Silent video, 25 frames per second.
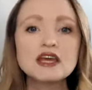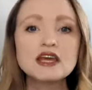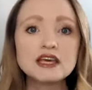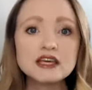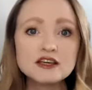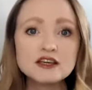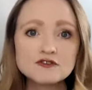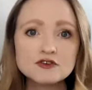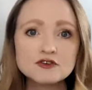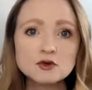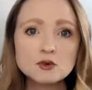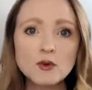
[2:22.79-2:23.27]

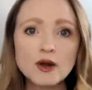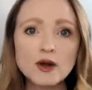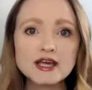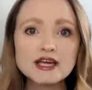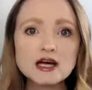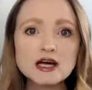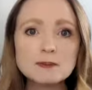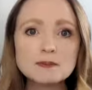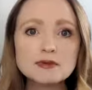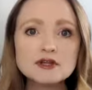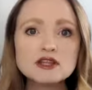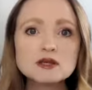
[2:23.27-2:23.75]
If you
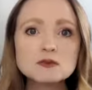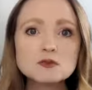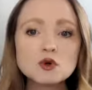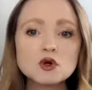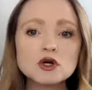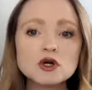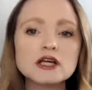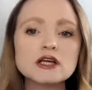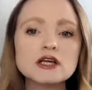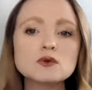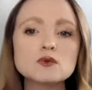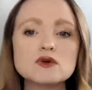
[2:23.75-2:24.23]
wake up in the
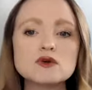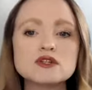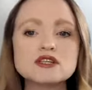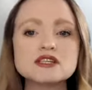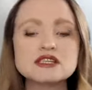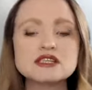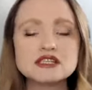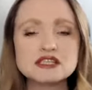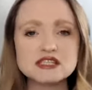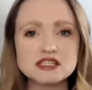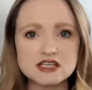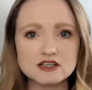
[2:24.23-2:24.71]
morning with
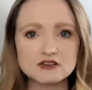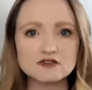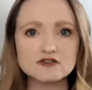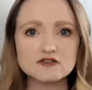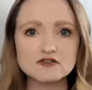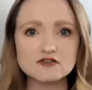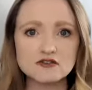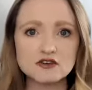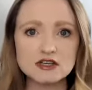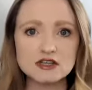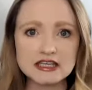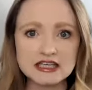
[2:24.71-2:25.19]
stiff
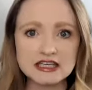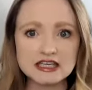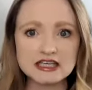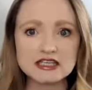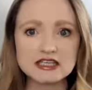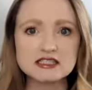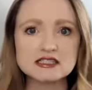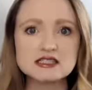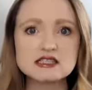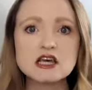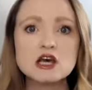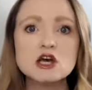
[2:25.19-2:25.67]

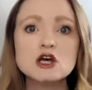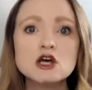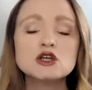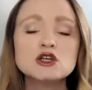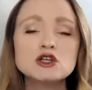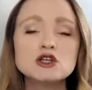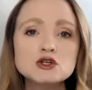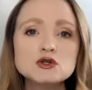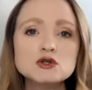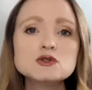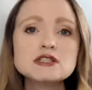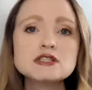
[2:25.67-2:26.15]
knees,
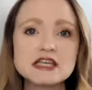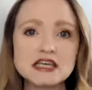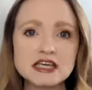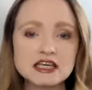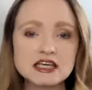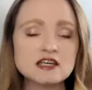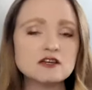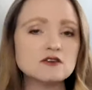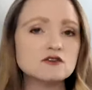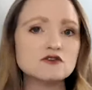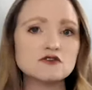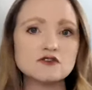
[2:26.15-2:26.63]
use
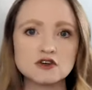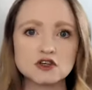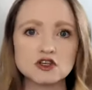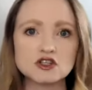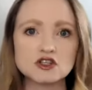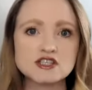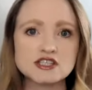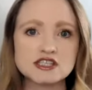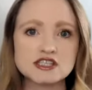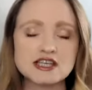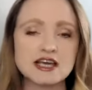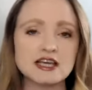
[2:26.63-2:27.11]
heat
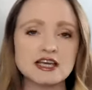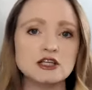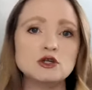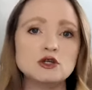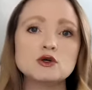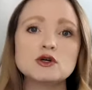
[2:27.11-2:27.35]
first thing.